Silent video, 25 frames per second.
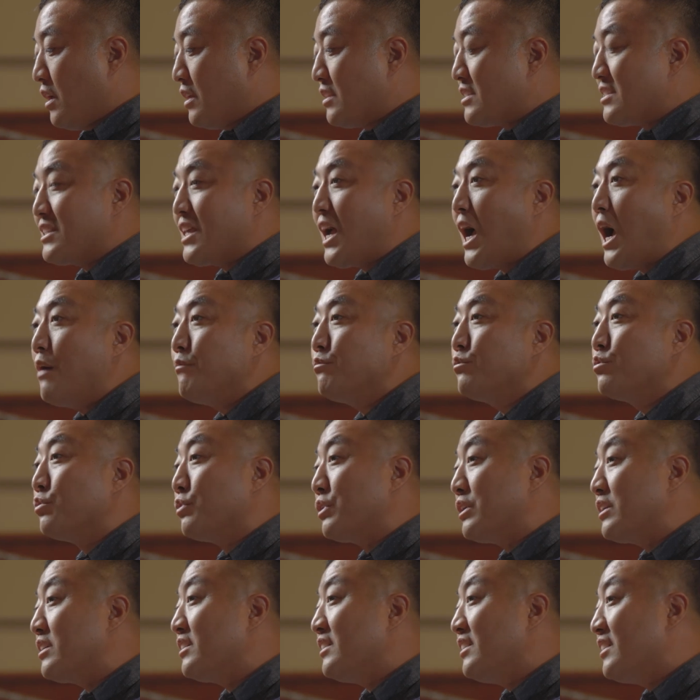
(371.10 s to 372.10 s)
It's time to
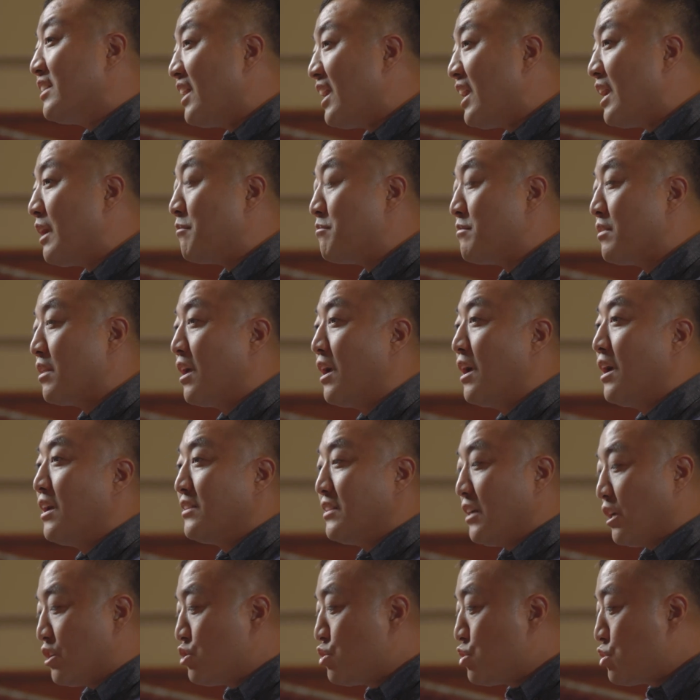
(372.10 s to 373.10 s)
reclaim
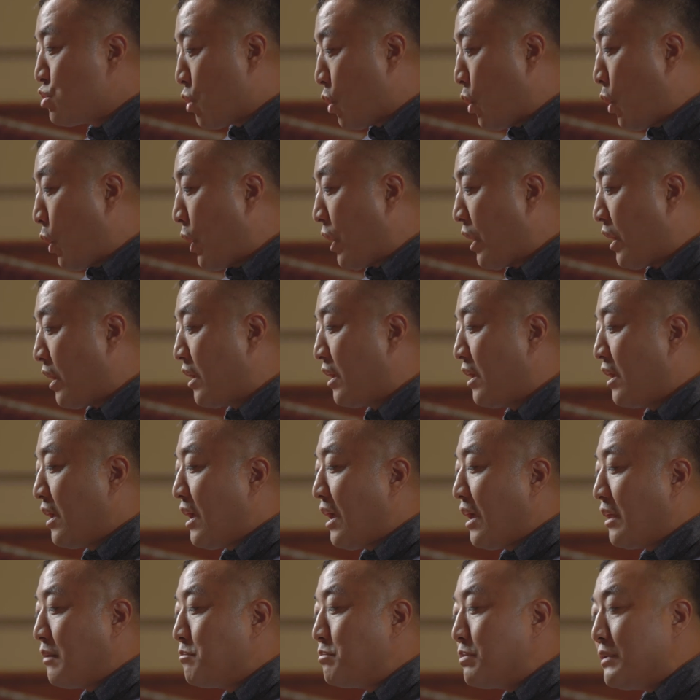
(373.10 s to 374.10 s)
that joy
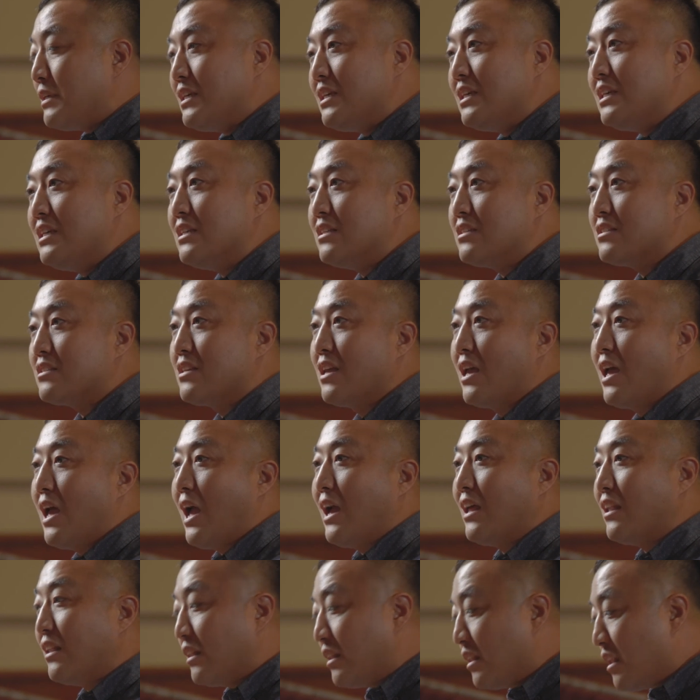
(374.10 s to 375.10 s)
and peace
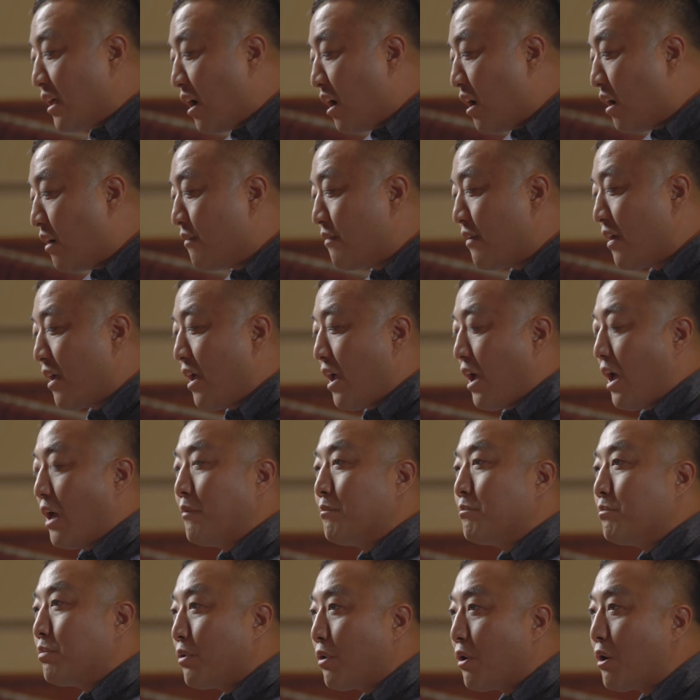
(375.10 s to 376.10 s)
and love
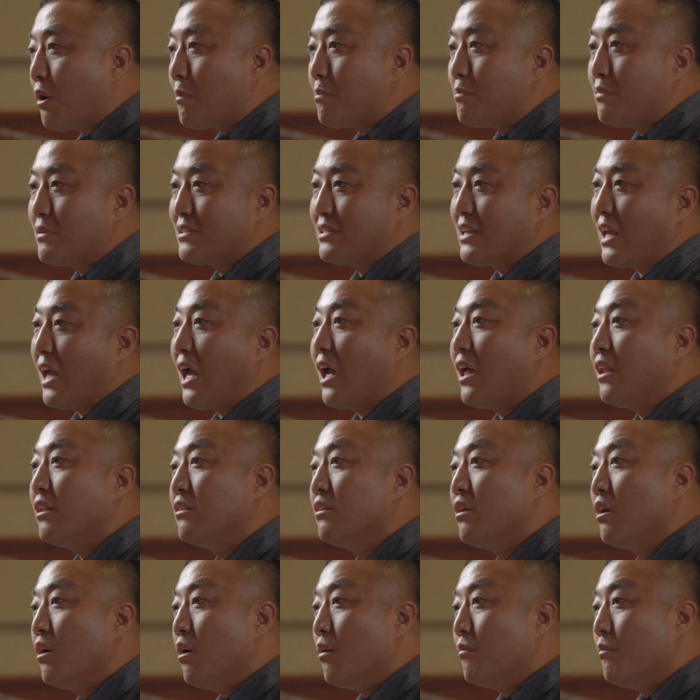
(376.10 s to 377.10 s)
and purpose and